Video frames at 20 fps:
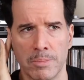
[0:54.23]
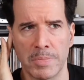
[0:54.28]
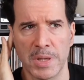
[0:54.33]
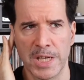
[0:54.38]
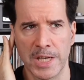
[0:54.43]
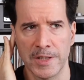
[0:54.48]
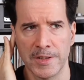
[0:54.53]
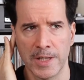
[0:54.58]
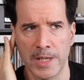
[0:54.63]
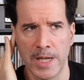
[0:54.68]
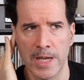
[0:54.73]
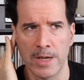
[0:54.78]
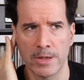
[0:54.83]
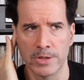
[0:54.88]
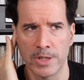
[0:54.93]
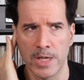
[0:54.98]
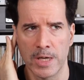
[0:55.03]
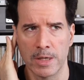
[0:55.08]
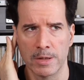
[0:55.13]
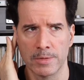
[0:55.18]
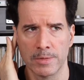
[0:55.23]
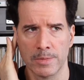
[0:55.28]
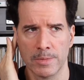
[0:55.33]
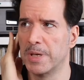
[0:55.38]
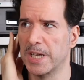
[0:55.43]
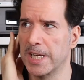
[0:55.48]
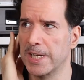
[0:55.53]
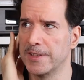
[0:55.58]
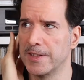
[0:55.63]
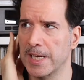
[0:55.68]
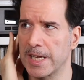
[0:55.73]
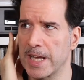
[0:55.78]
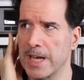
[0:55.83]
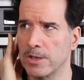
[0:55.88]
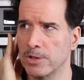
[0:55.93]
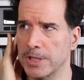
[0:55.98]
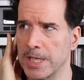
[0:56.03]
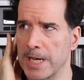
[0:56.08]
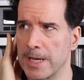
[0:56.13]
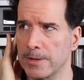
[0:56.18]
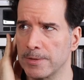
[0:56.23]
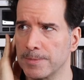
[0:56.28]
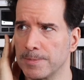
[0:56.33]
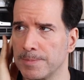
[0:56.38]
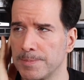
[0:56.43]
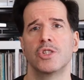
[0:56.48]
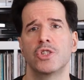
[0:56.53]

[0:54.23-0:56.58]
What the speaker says: Begin the countdown.